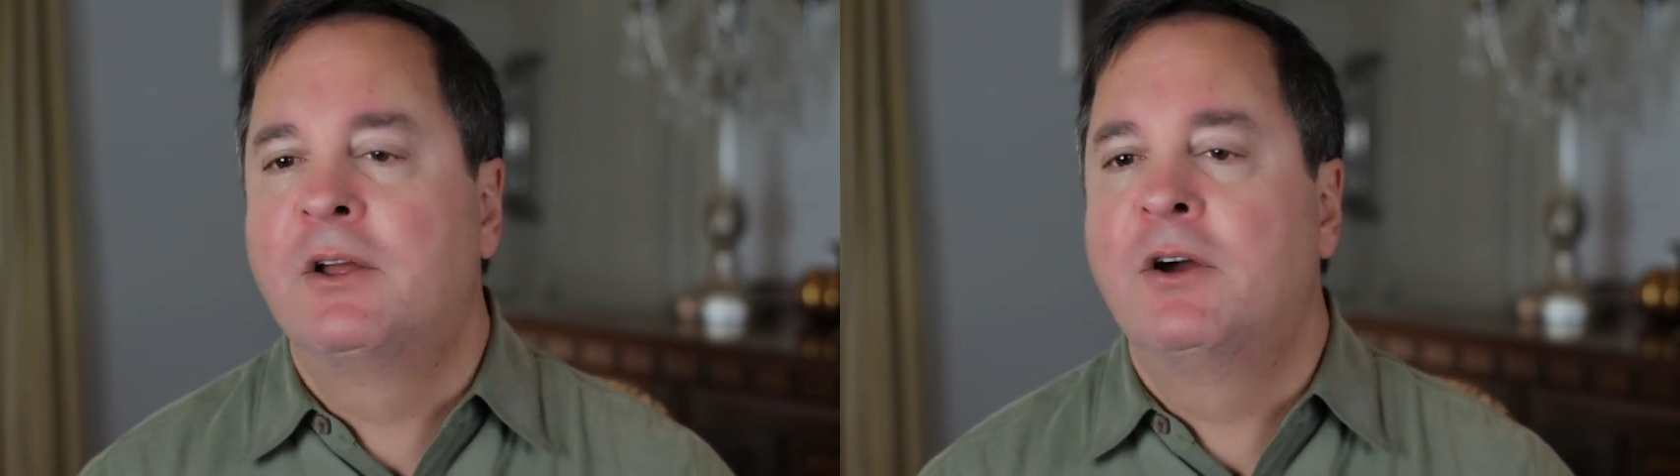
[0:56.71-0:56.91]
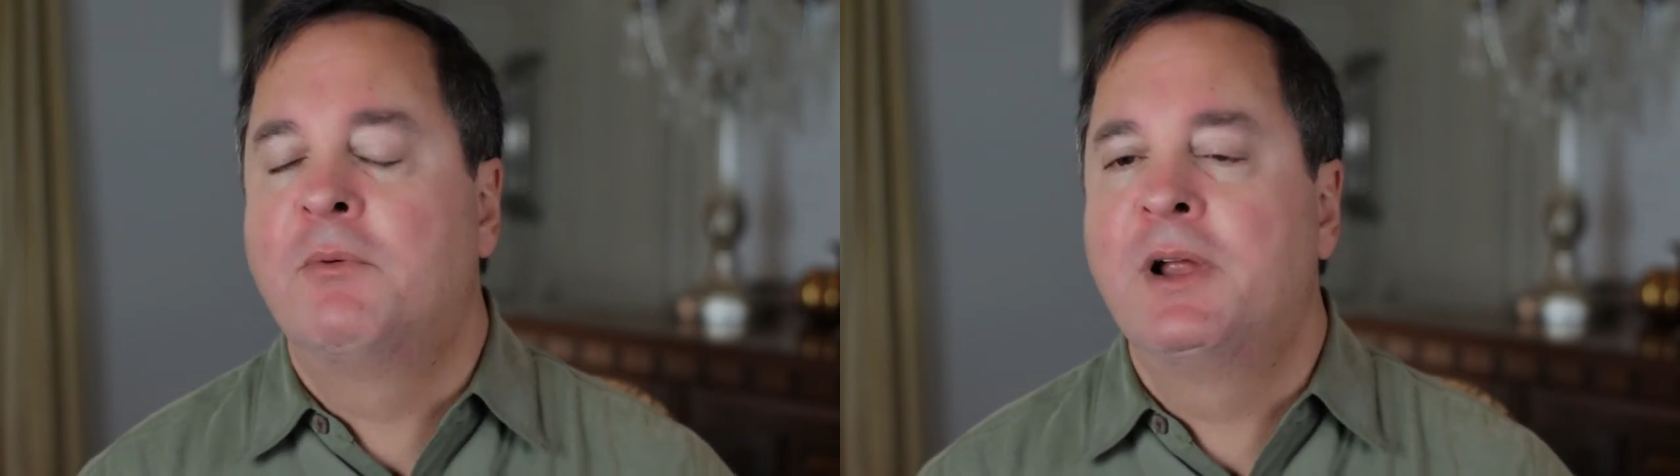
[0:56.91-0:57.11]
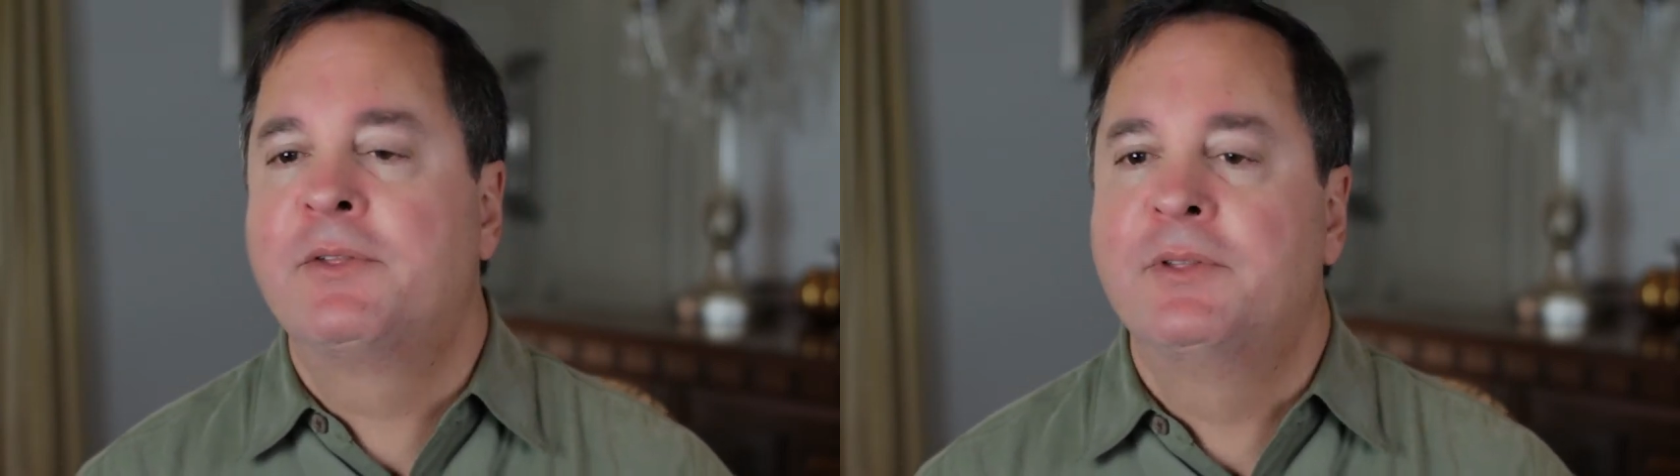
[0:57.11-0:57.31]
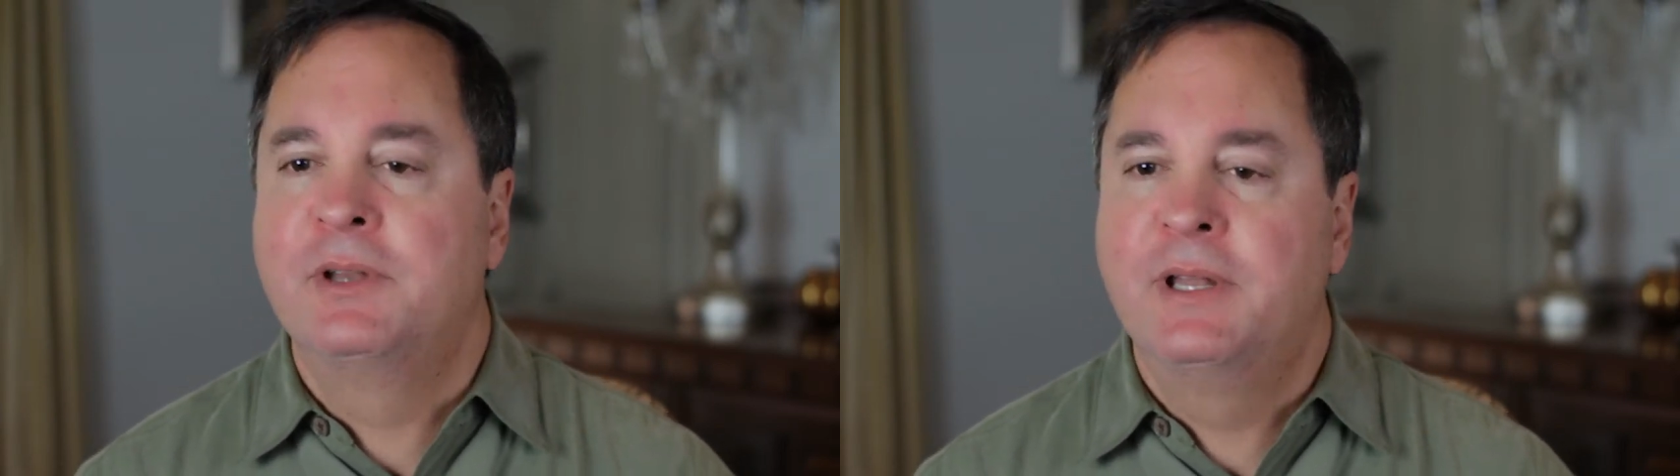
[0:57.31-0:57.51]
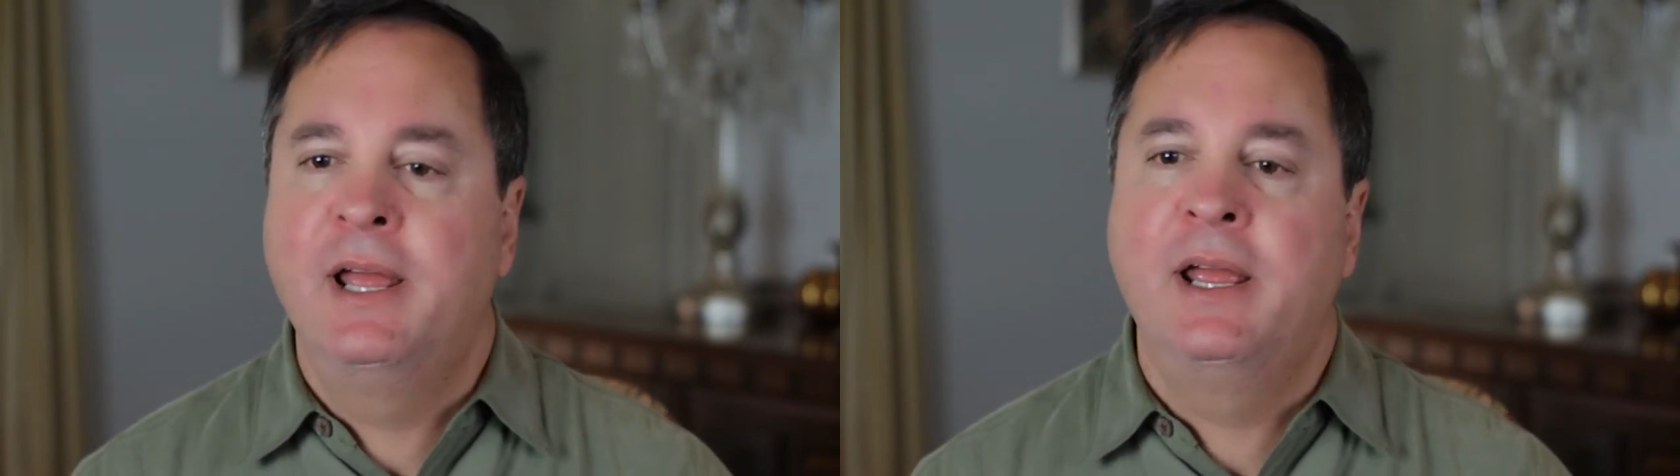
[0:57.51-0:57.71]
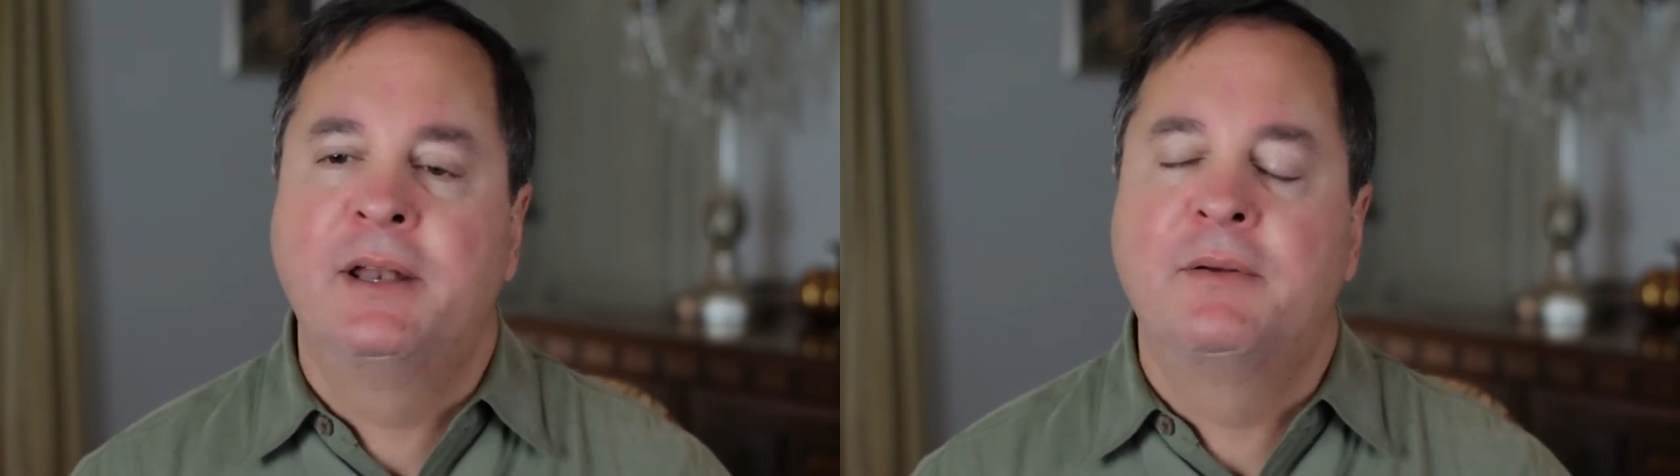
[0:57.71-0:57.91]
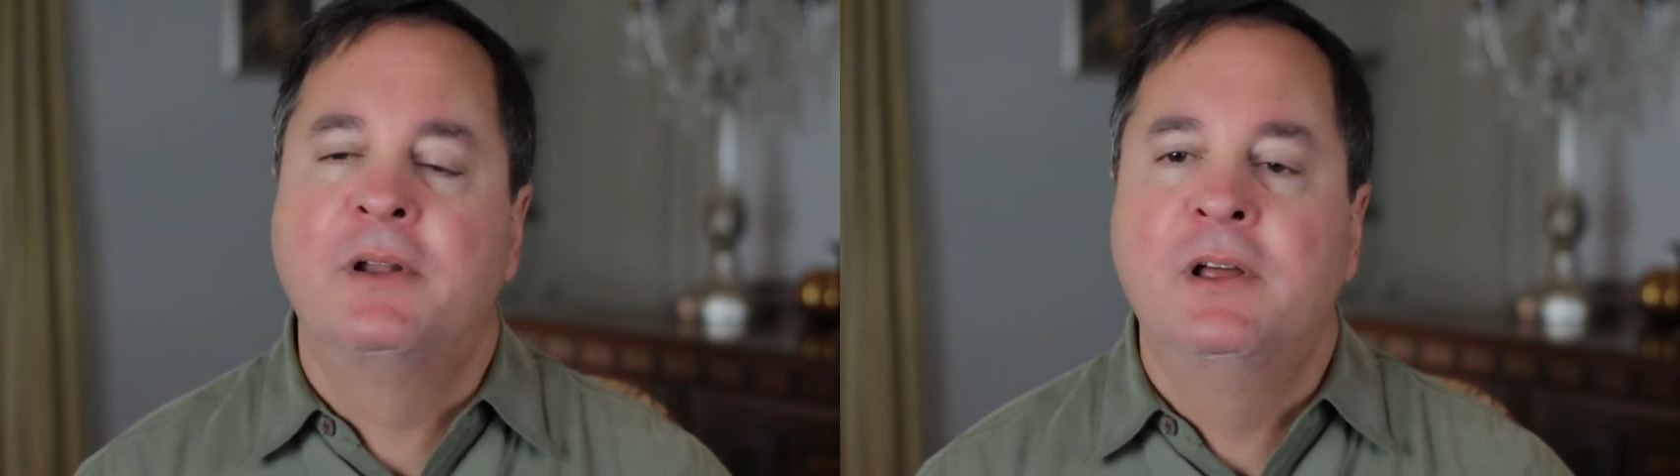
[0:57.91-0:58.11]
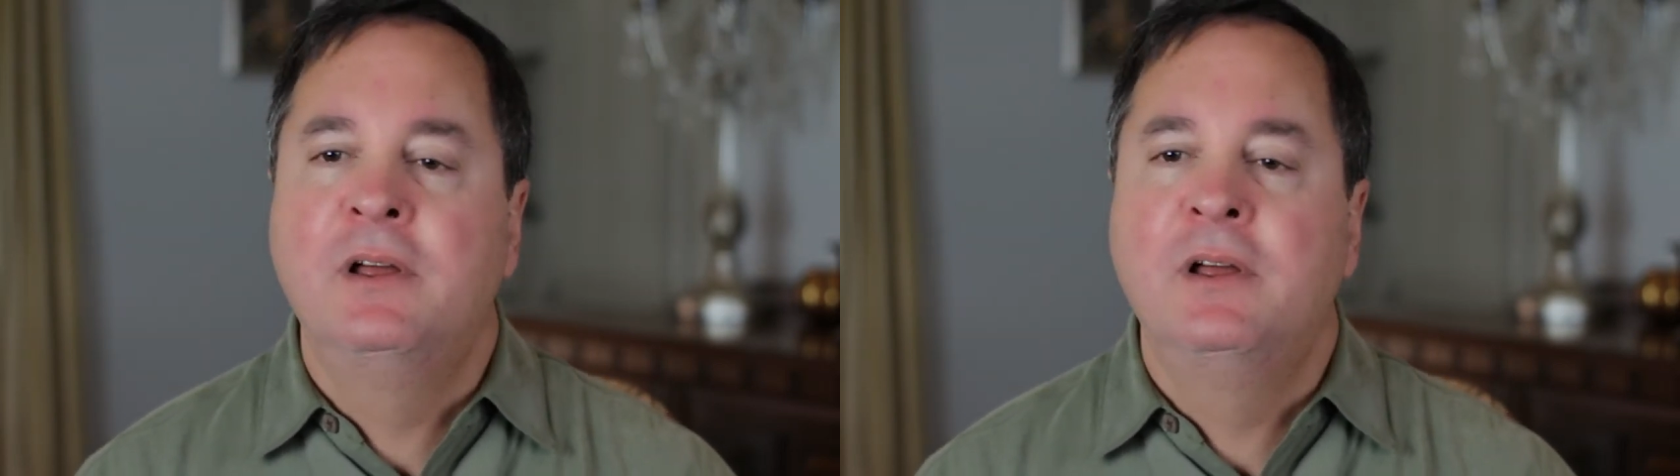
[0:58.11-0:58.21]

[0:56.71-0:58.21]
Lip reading: to go away through the day, and